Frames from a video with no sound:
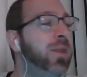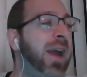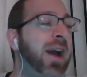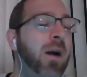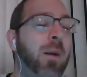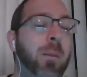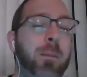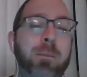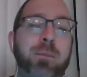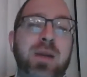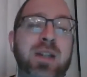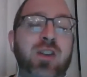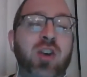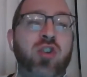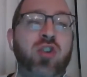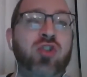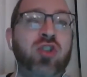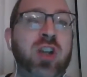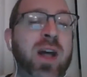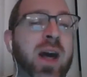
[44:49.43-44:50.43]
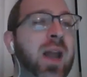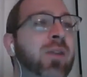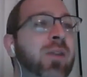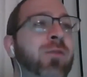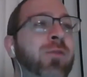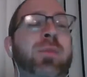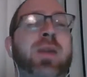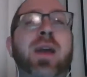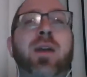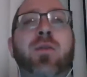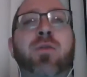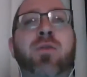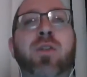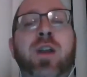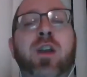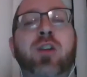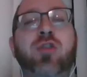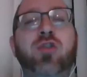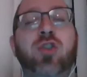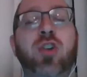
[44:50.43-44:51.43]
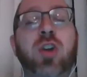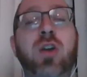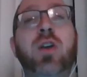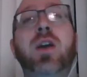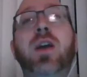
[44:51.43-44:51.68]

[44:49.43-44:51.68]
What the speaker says: down, beat the shit out of him, get a finish.